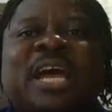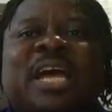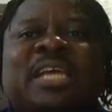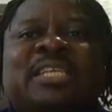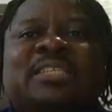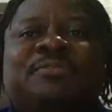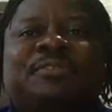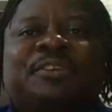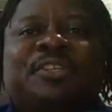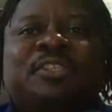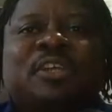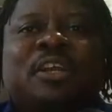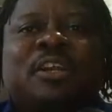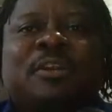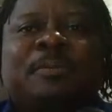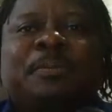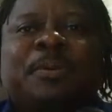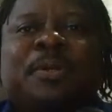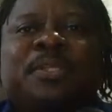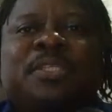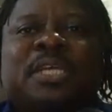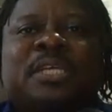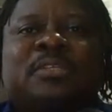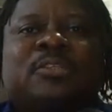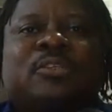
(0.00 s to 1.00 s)
as Victor
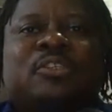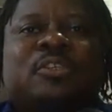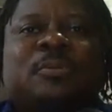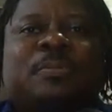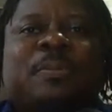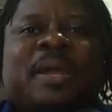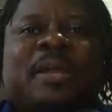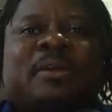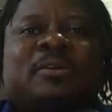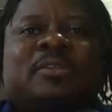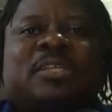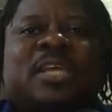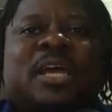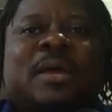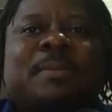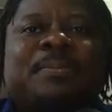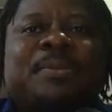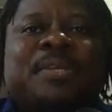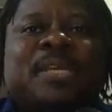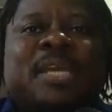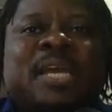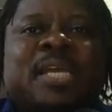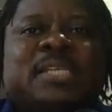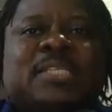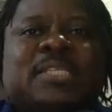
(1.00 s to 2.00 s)
reported to Super Eagles camp.
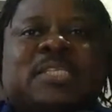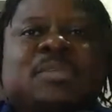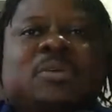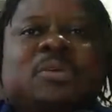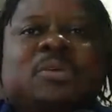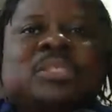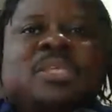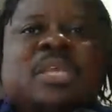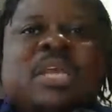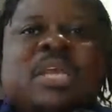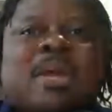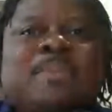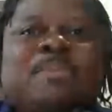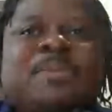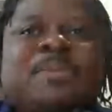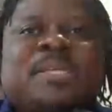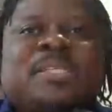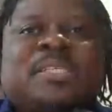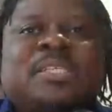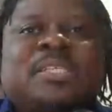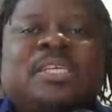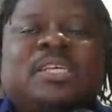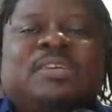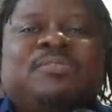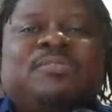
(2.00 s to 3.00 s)
Yes, it was a camp
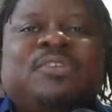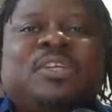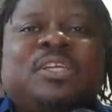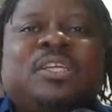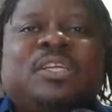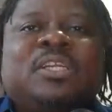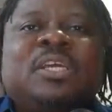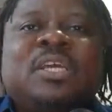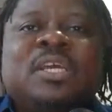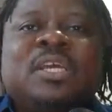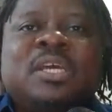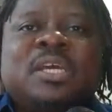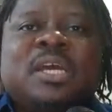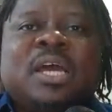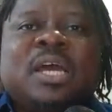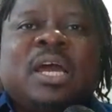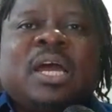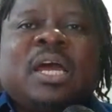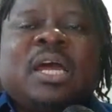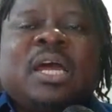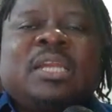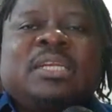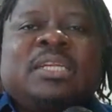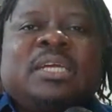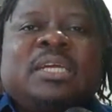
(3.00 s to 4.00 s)
yesterday evening
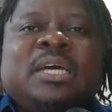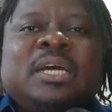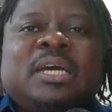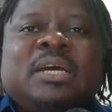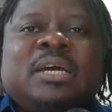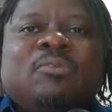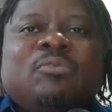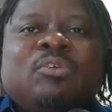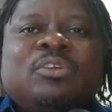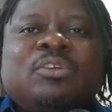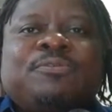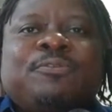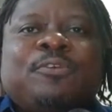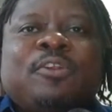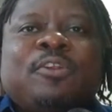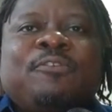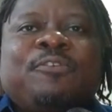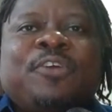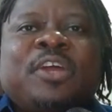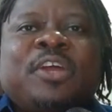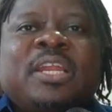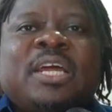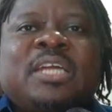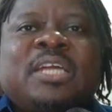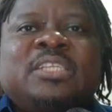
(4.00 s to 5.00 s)
and was full of
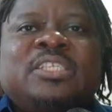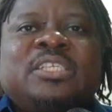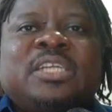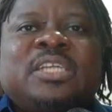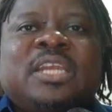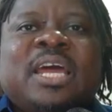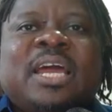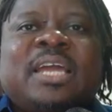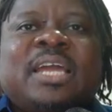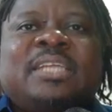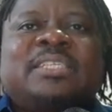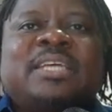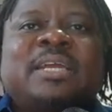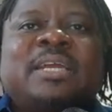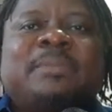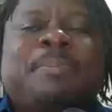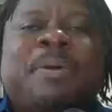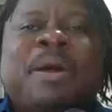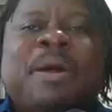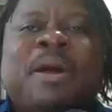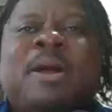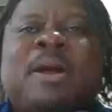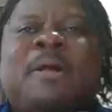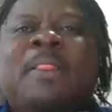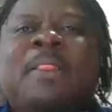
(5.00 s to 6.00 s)
energy, light, and
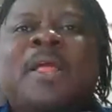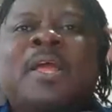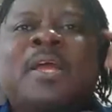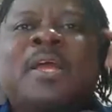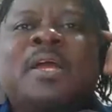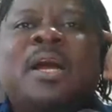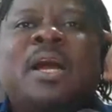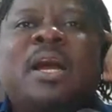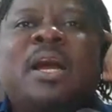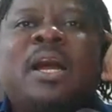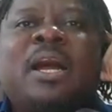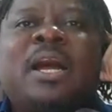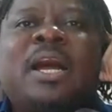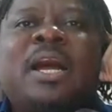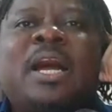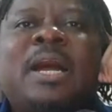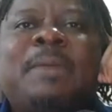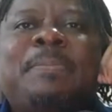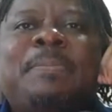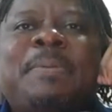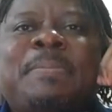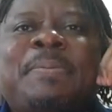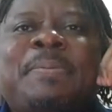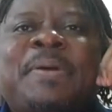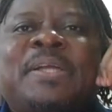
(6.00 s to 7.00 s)
power.
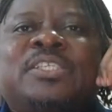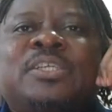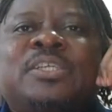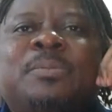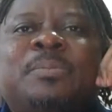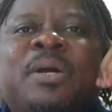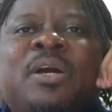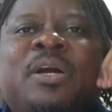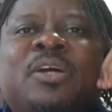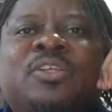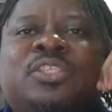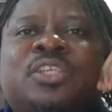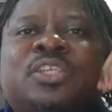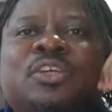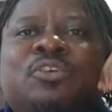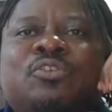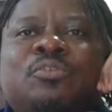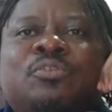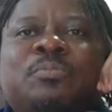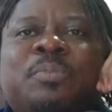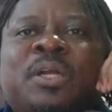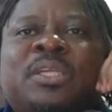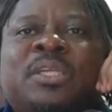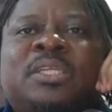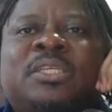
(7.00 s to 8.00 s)
Papa Jamal said, good
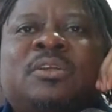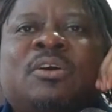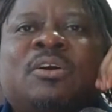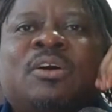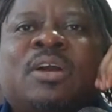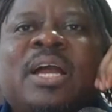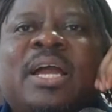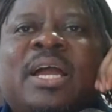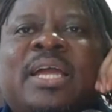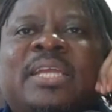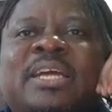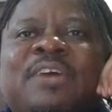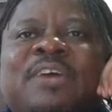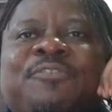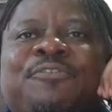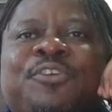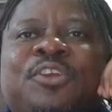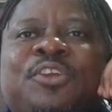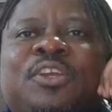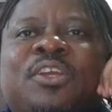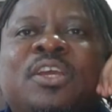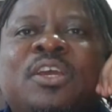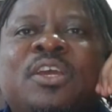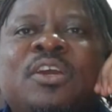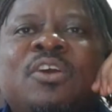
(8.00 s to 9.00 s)
morning, Oga
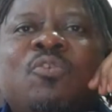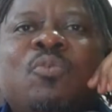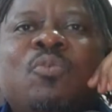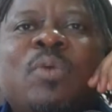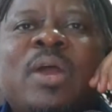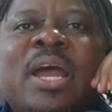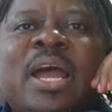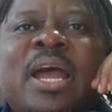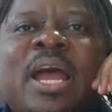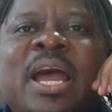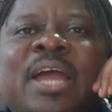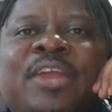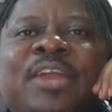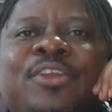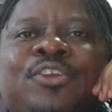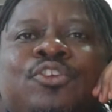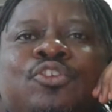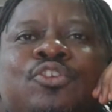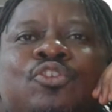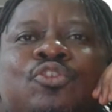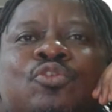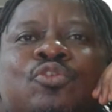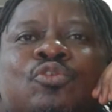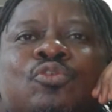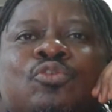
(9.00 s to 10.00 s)
Edafe. Where are
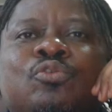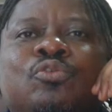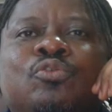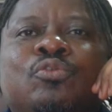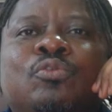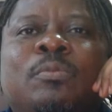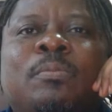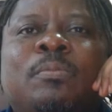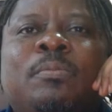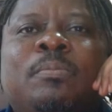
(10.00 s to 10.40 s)
you,